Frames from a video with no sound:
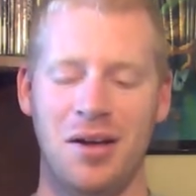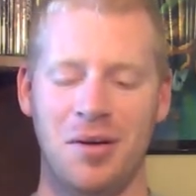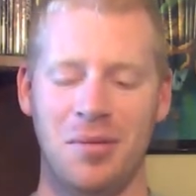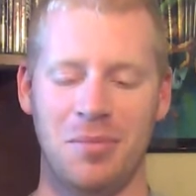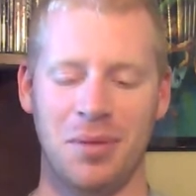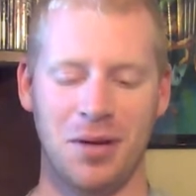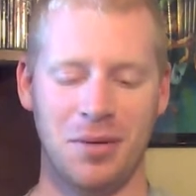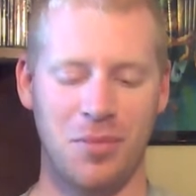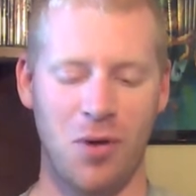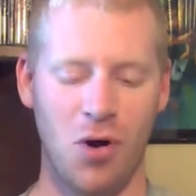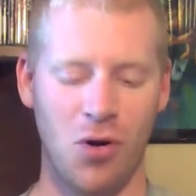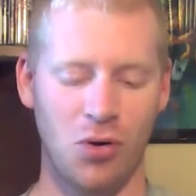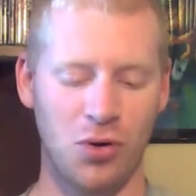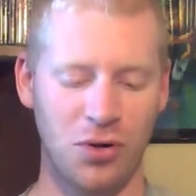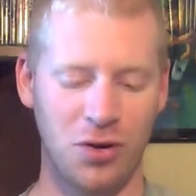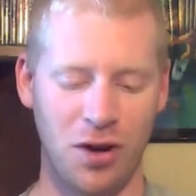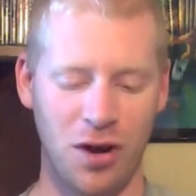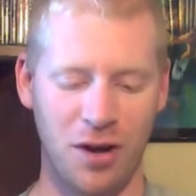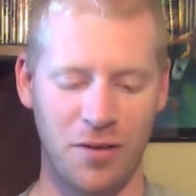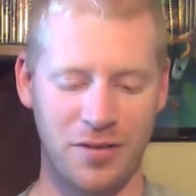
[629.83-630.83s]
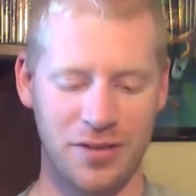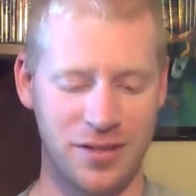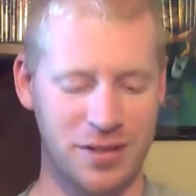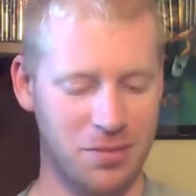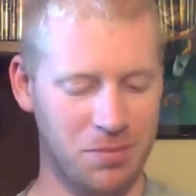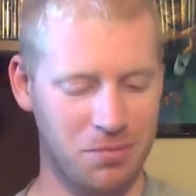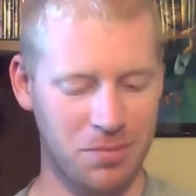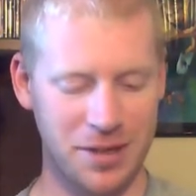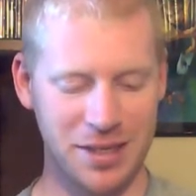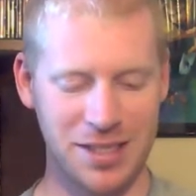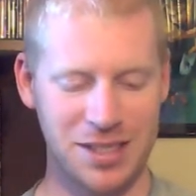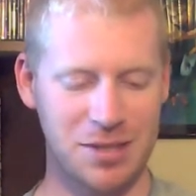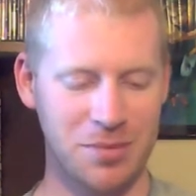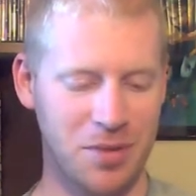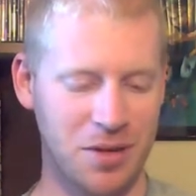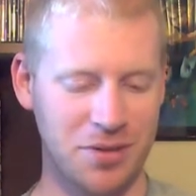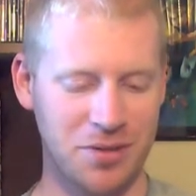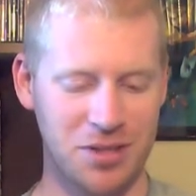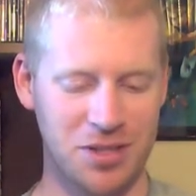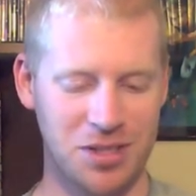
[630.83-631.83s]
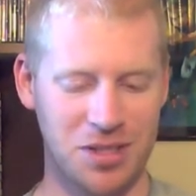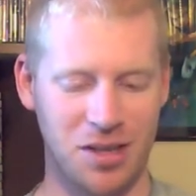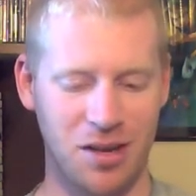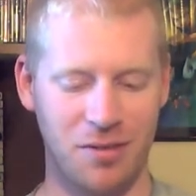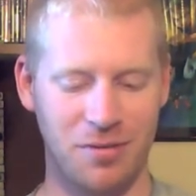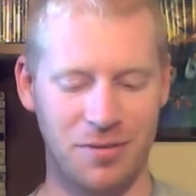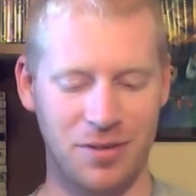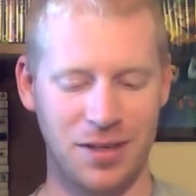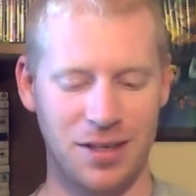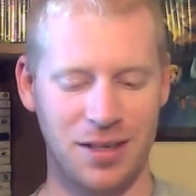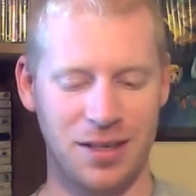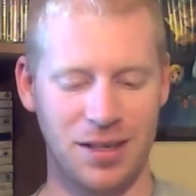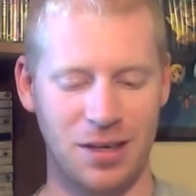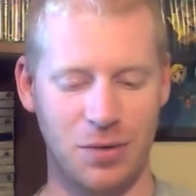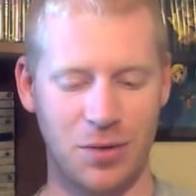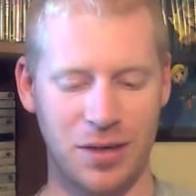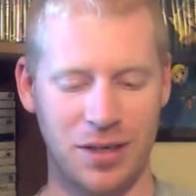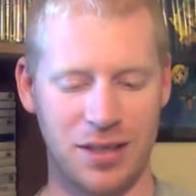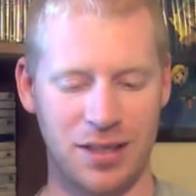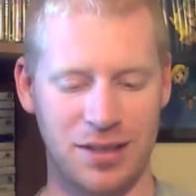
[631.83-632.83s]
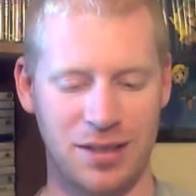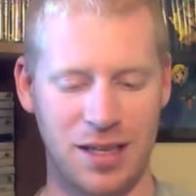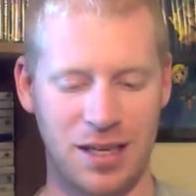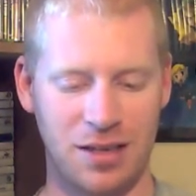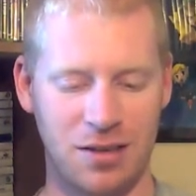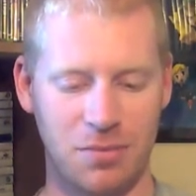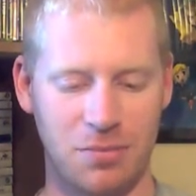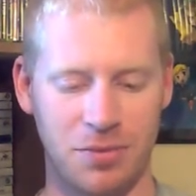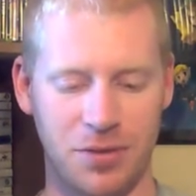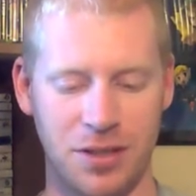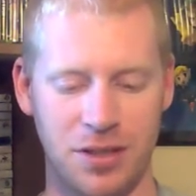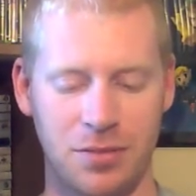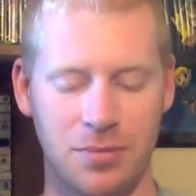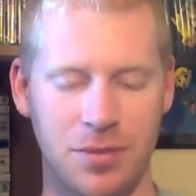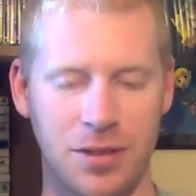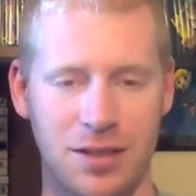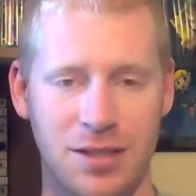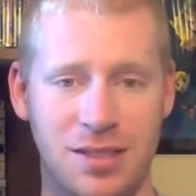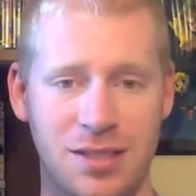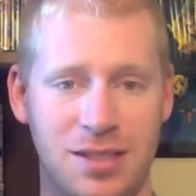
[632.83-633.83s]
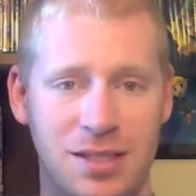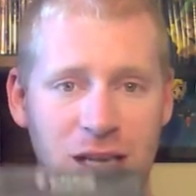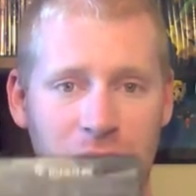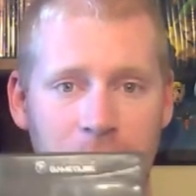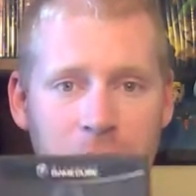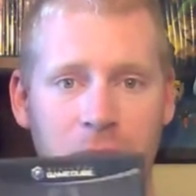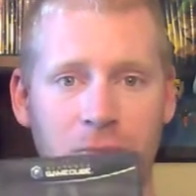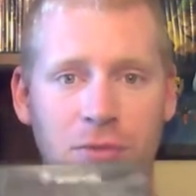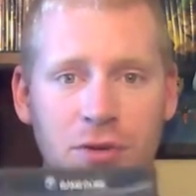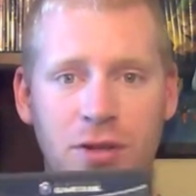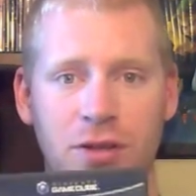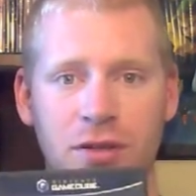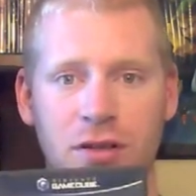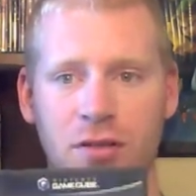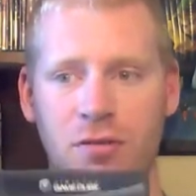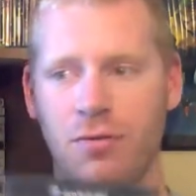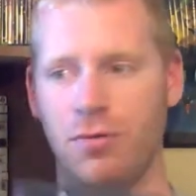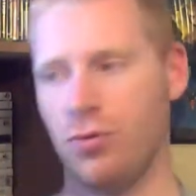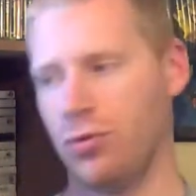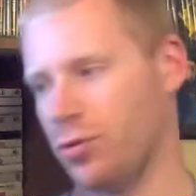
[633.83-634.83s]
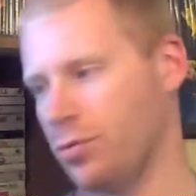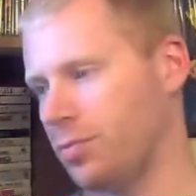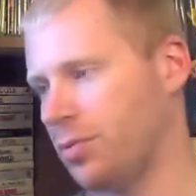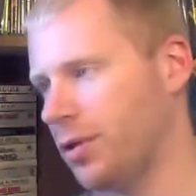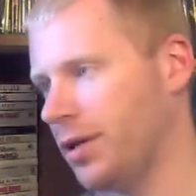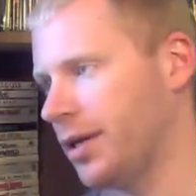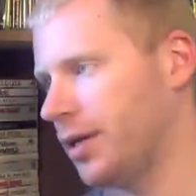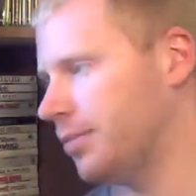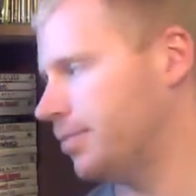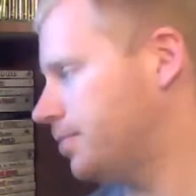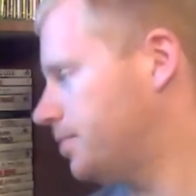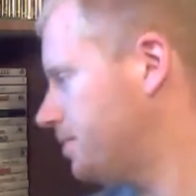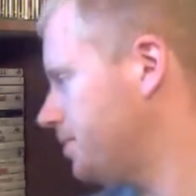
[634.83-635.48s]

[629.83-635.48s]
But I'm holding off because I'm playing some other stuff, and I want to get that completed. But this is a game I'm really looking forward to playing.